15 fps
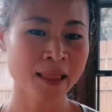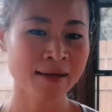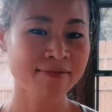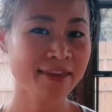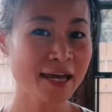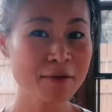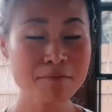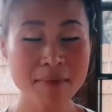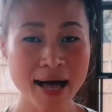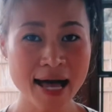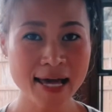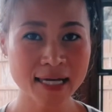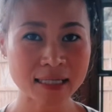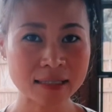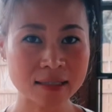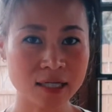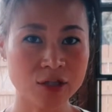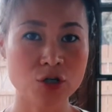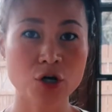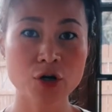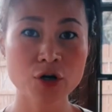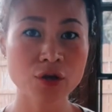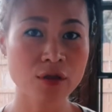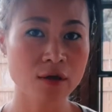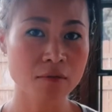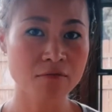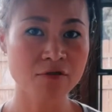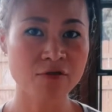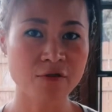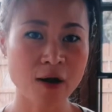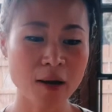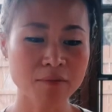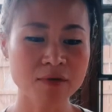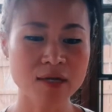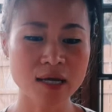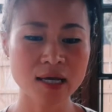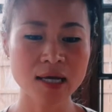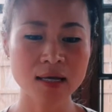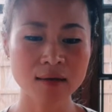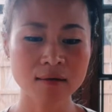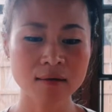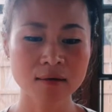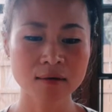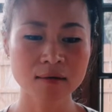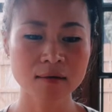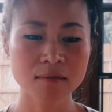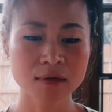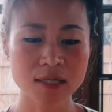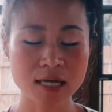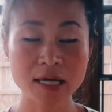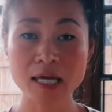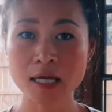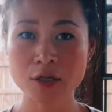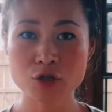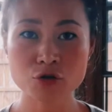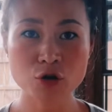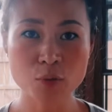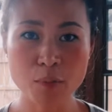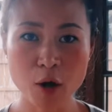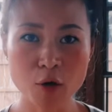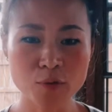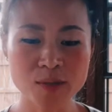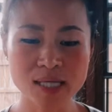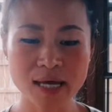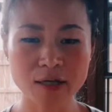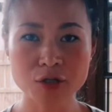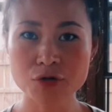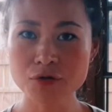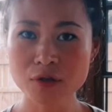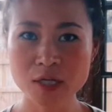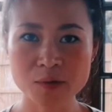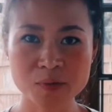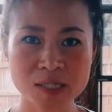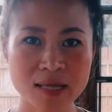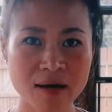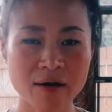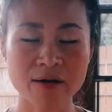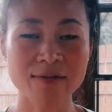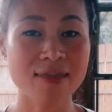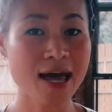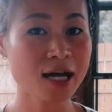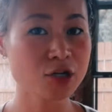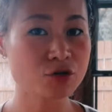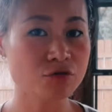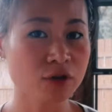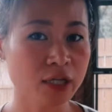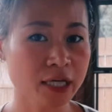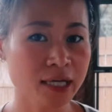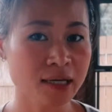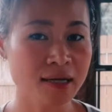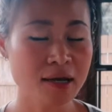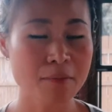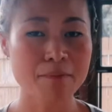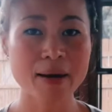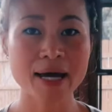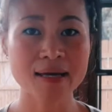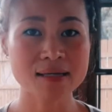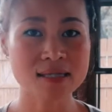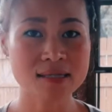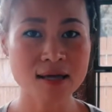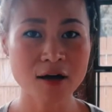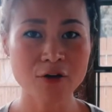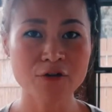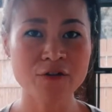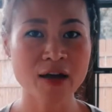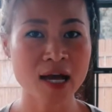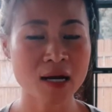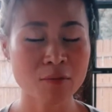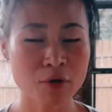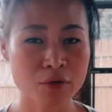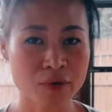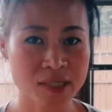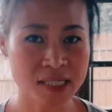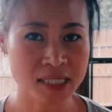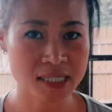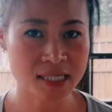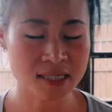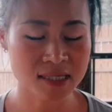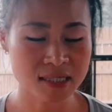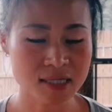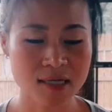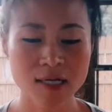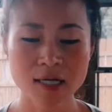They might deter them from digging to the bulbs like tulips that are naturally by itself animal resistant.